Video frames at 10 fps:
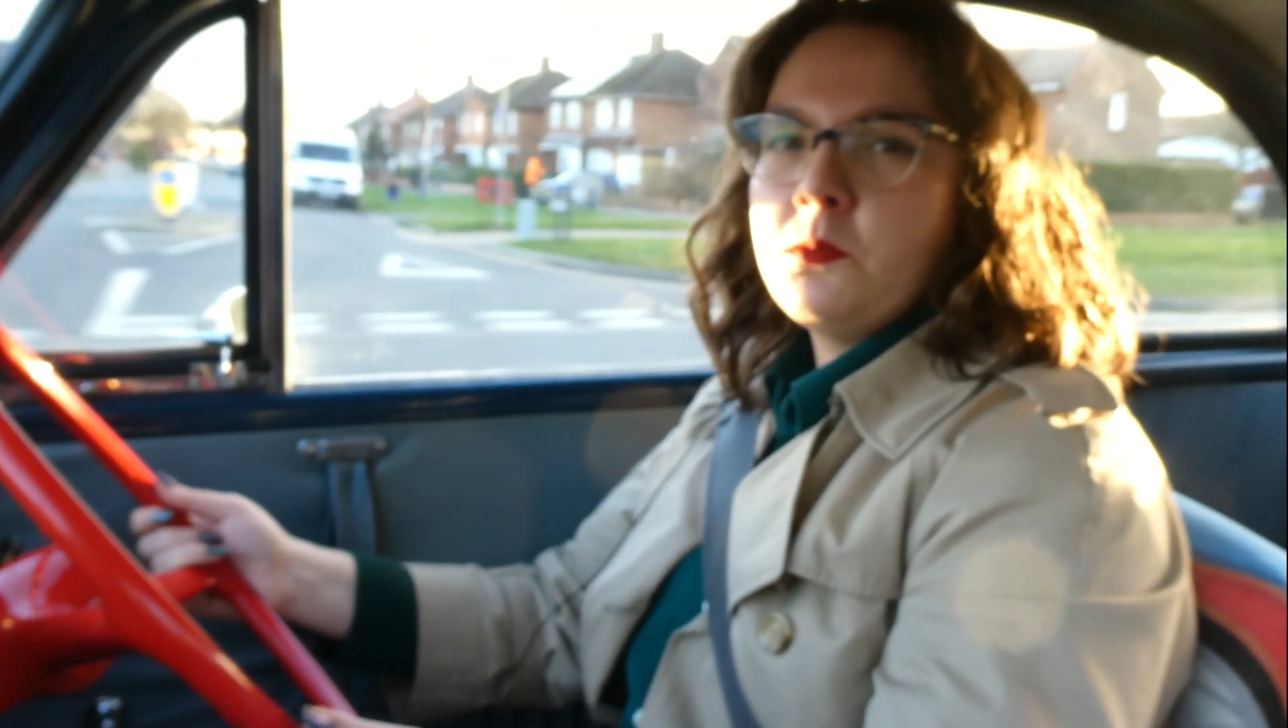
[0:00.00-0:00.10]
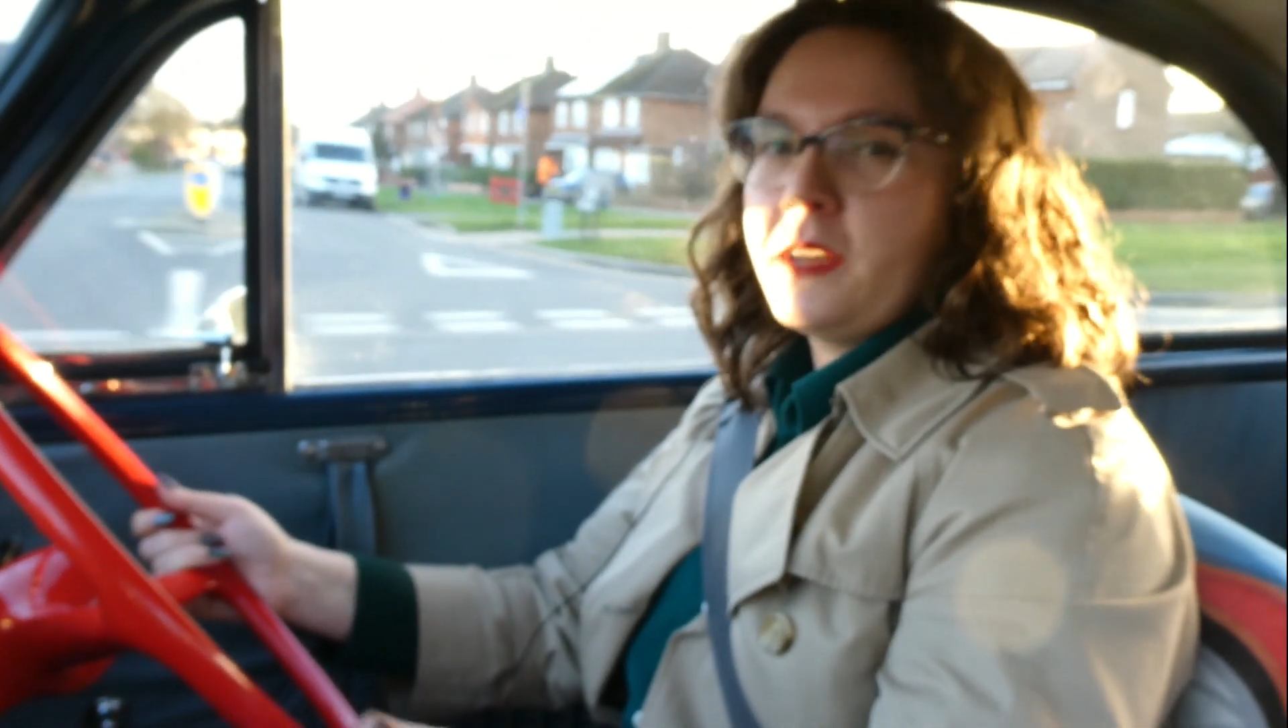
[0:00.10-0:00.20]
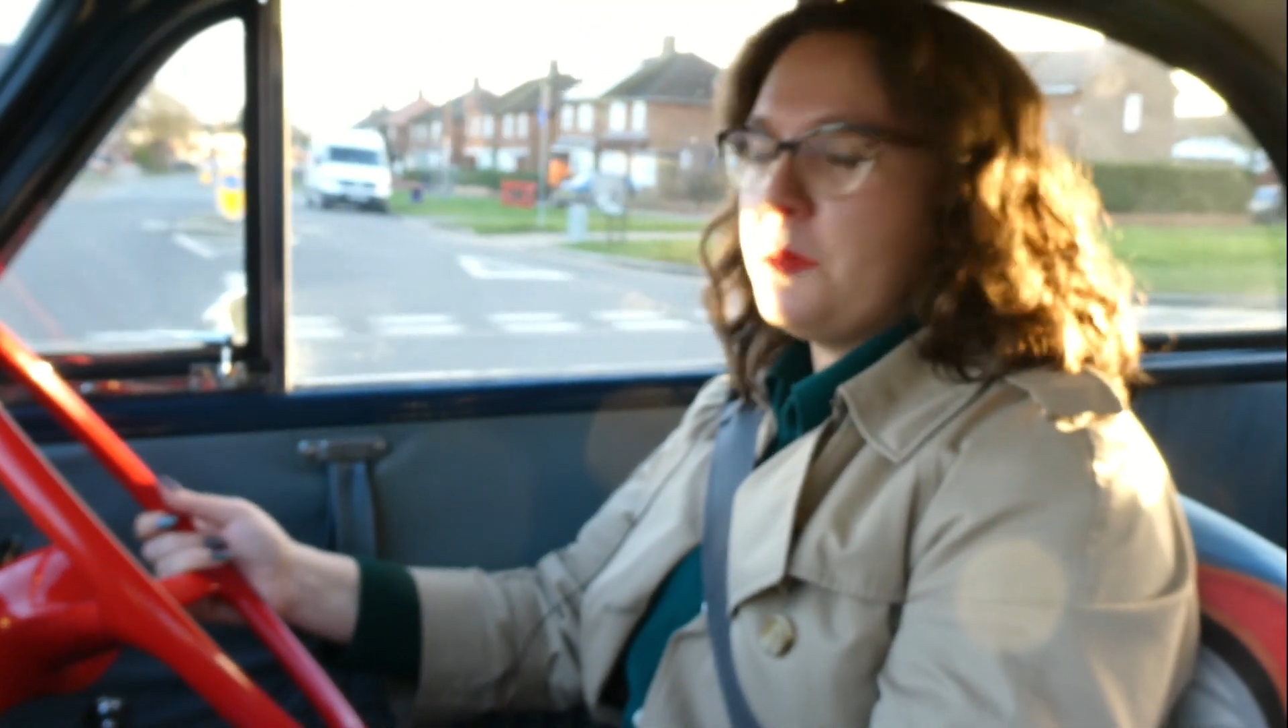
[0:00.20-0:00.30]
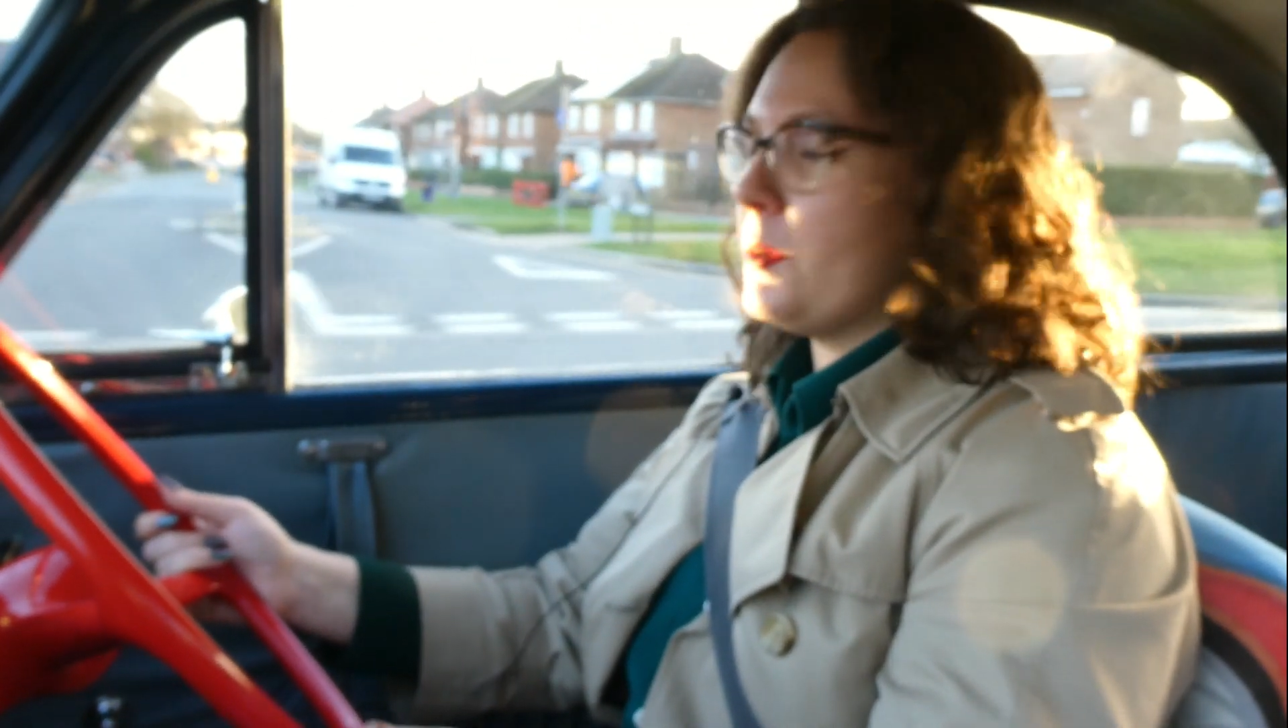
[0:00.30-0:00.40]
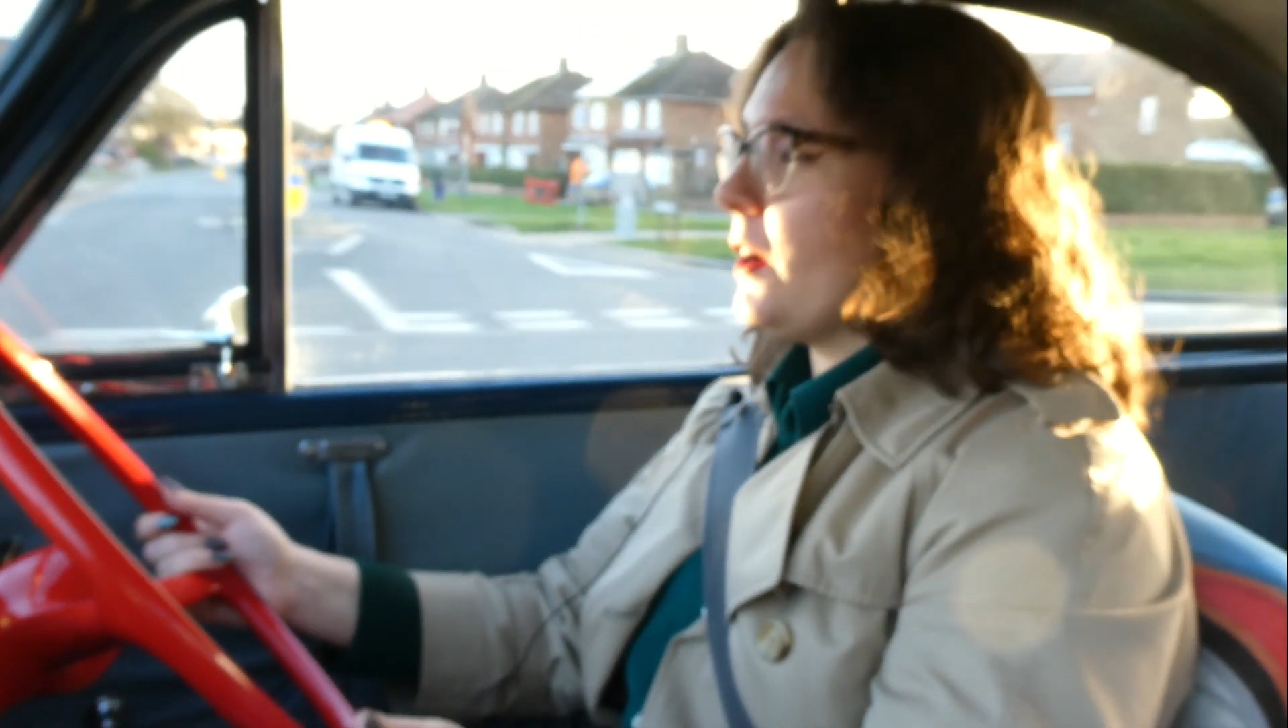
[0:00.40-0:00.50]

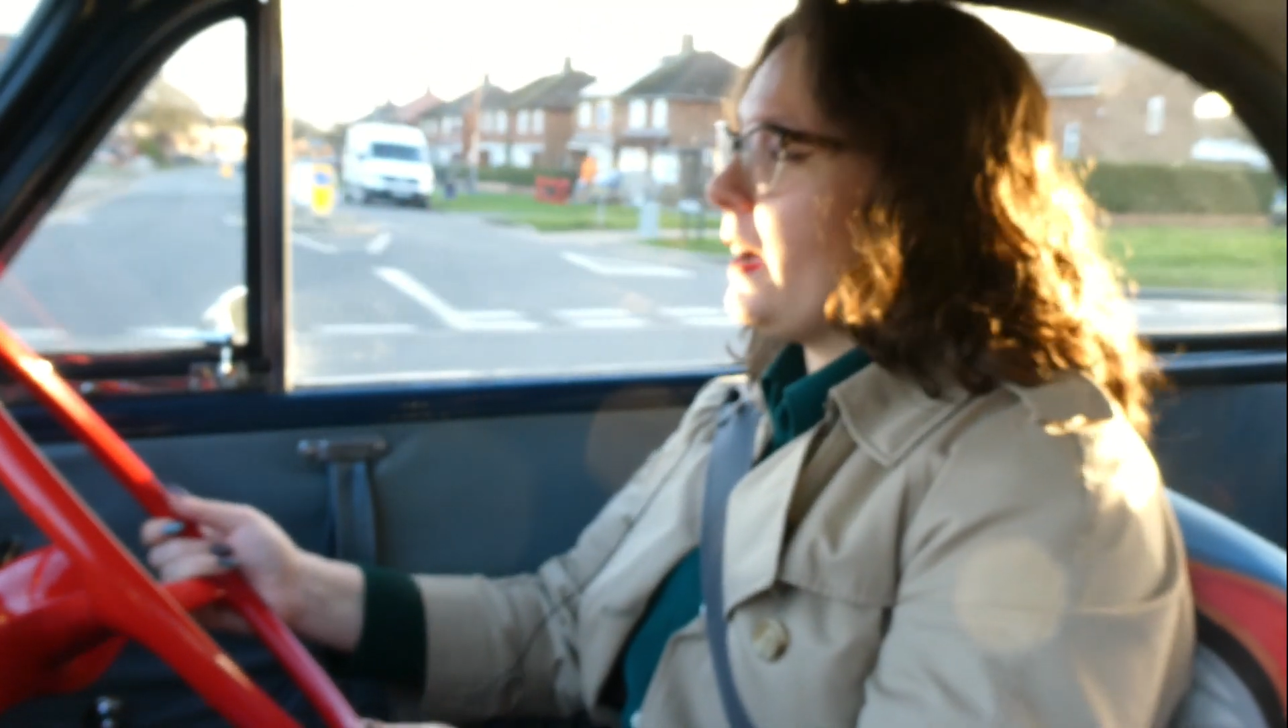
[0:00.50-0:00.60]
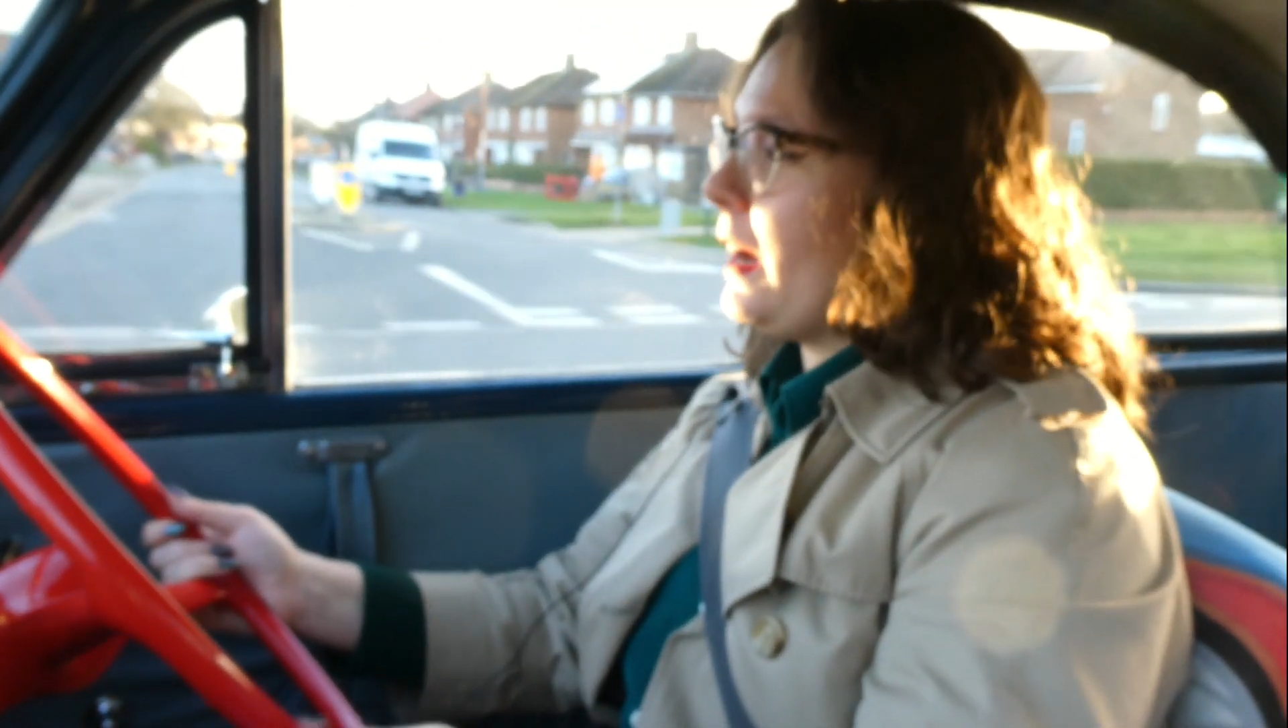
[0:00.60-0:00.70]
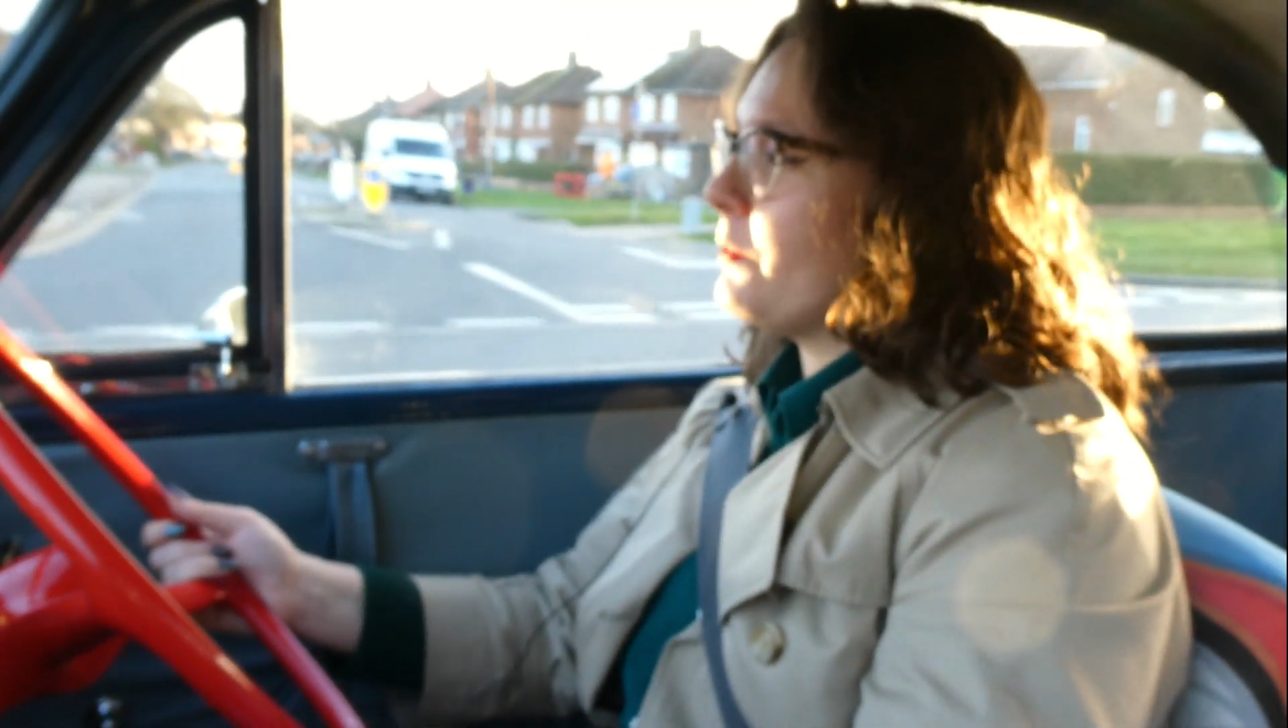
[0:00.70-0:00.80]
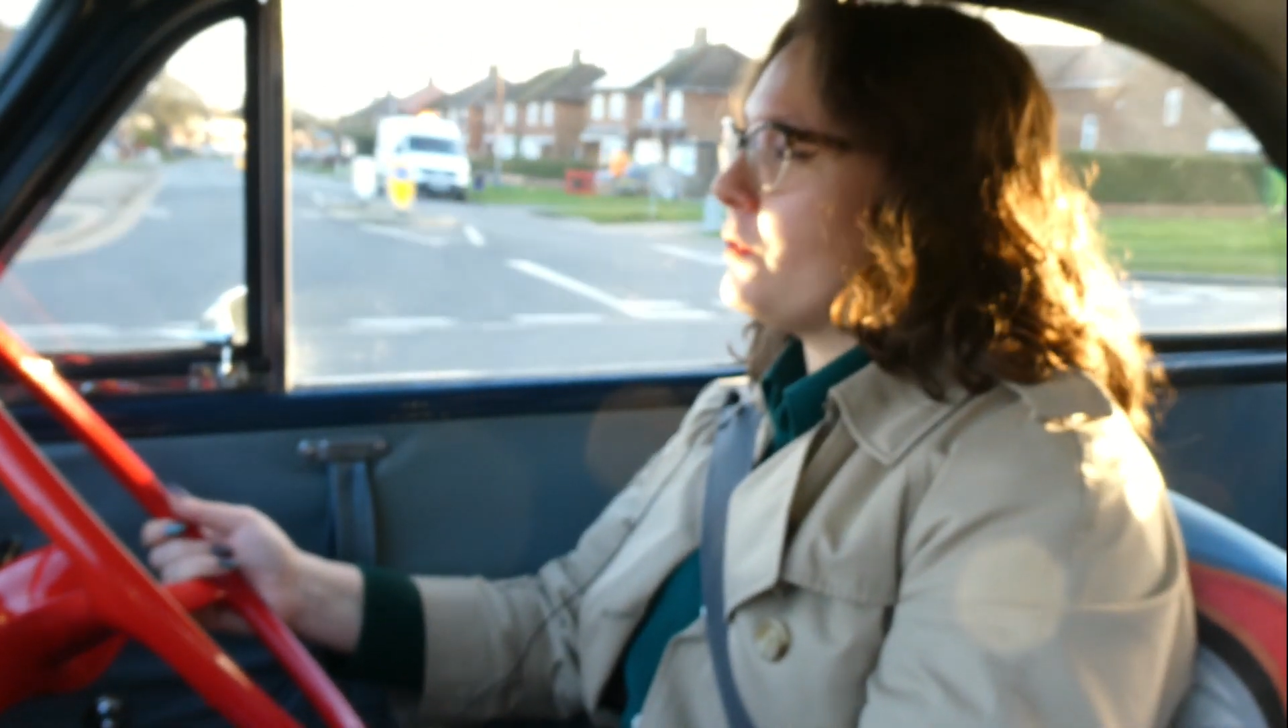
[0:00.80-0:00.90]
keep an eye out